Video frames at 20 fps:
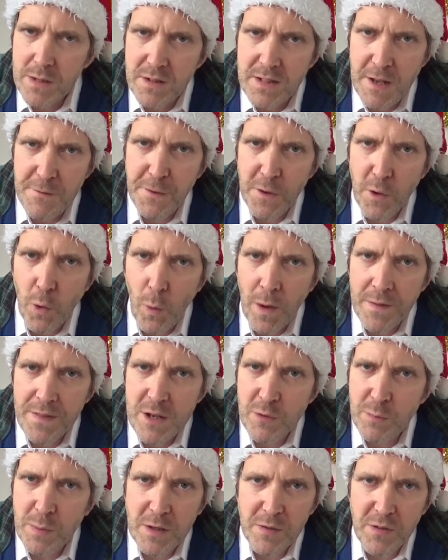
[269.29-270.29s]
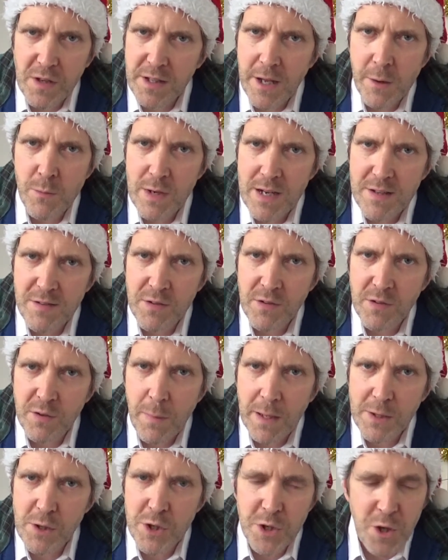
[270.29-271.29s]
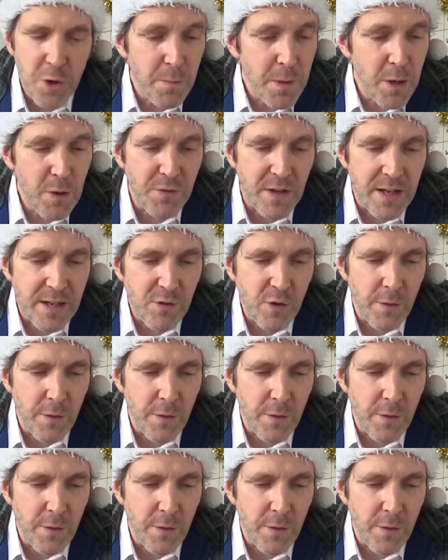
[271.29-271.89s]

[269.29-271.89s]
difficult one this because I don't listen to much new music,